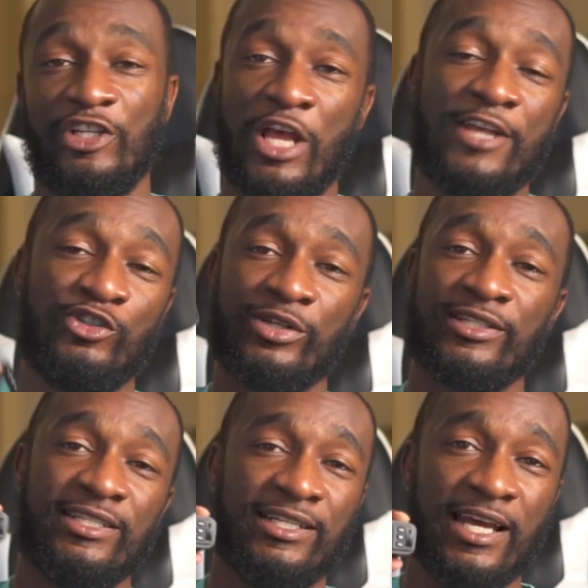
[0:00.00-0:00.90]
as you can
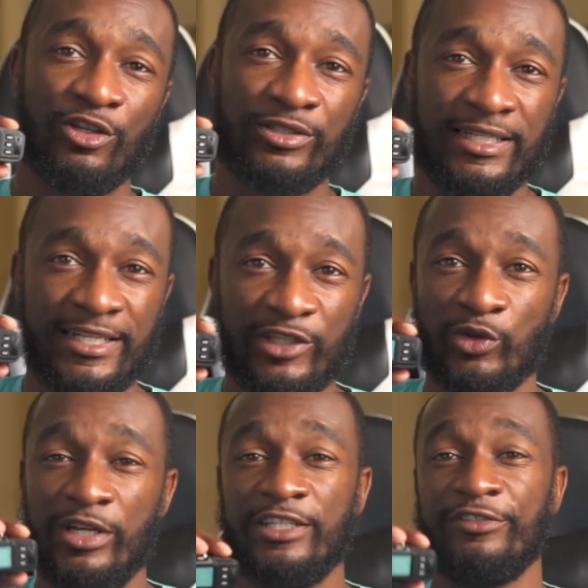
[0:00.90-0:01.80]
see, the LCD
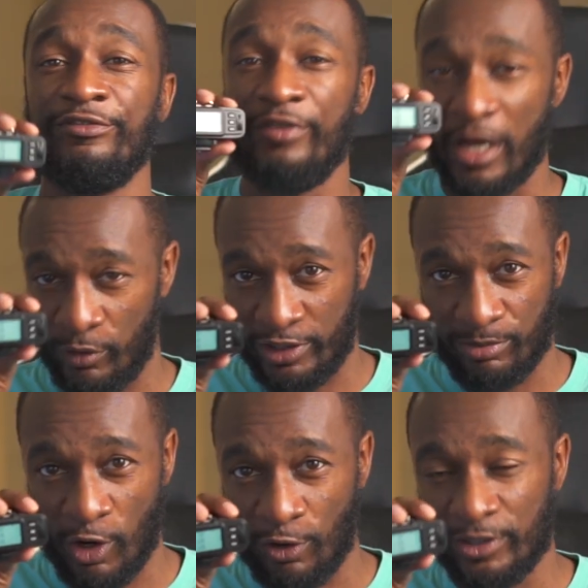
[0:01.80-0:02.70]
screen is very
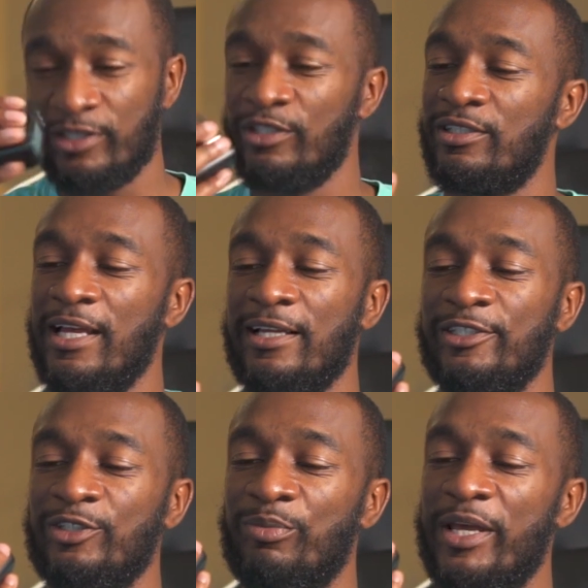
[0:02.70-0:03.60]
small. This looks like a
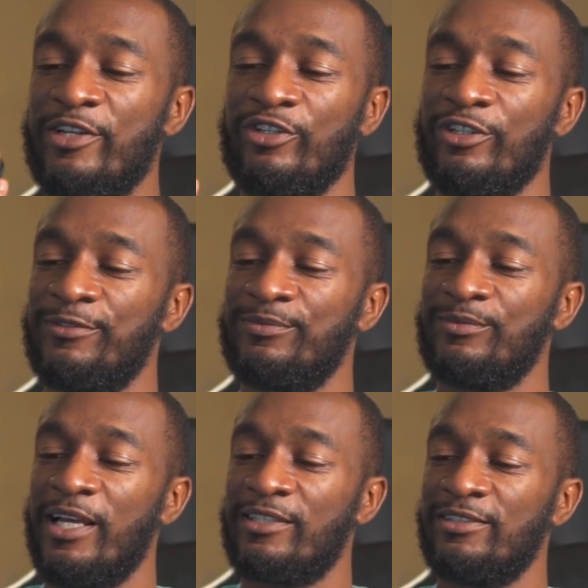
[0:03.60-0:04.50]
little pager,
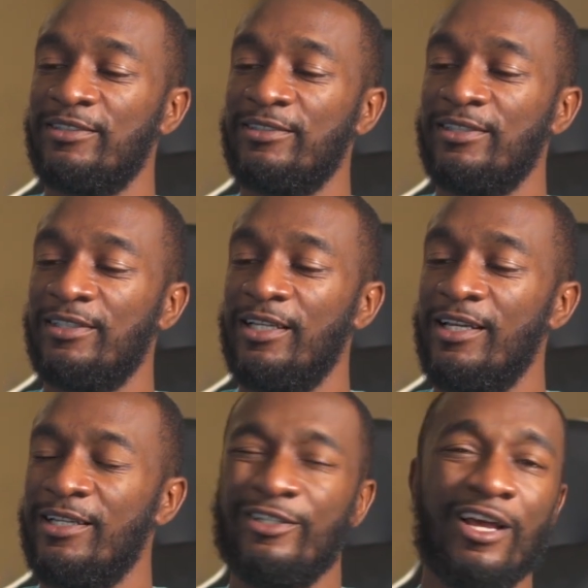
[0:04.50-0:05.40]
actually.
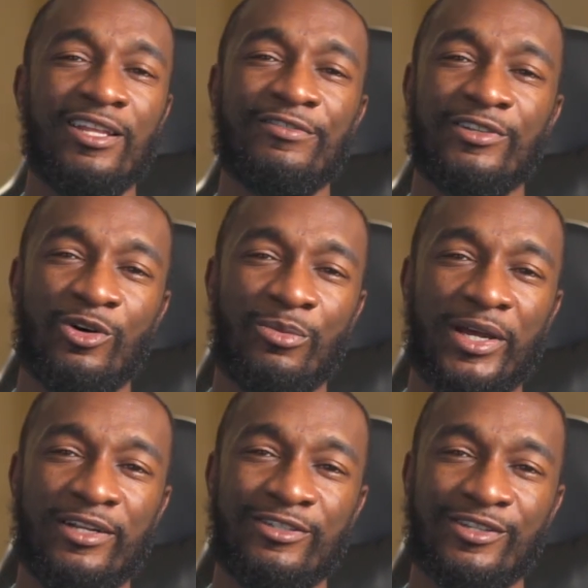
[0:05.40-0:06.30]
Do y'all even know what
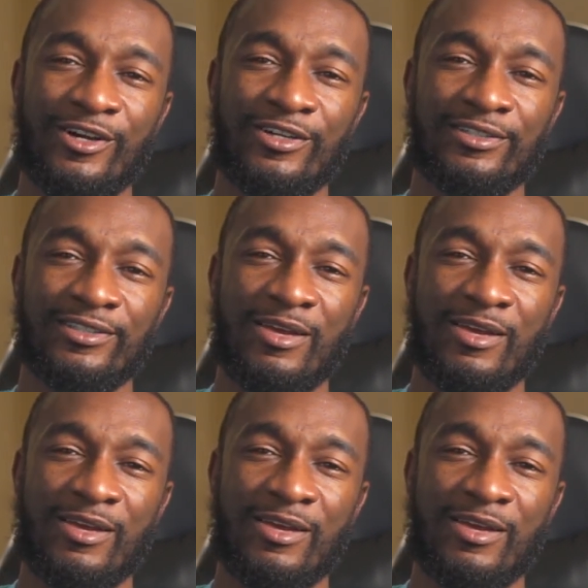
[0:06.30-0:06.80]
pagers are?